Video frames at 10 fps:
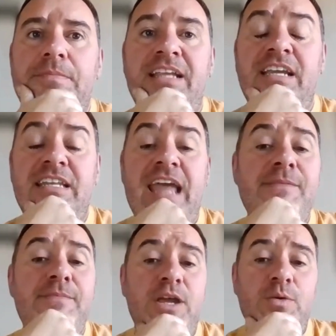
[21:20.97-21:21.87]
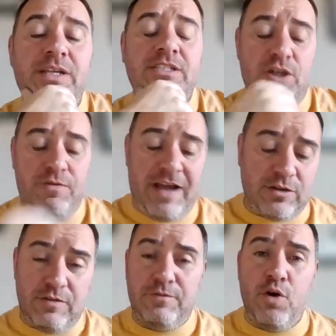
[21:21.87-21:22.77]
And your debut in
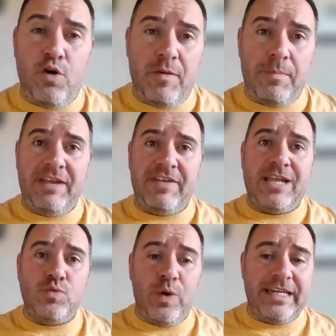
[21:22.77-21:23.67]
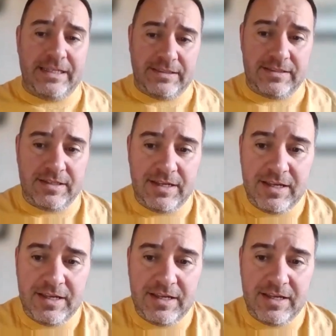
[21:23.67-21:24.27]
2004, I believe, against Widnes.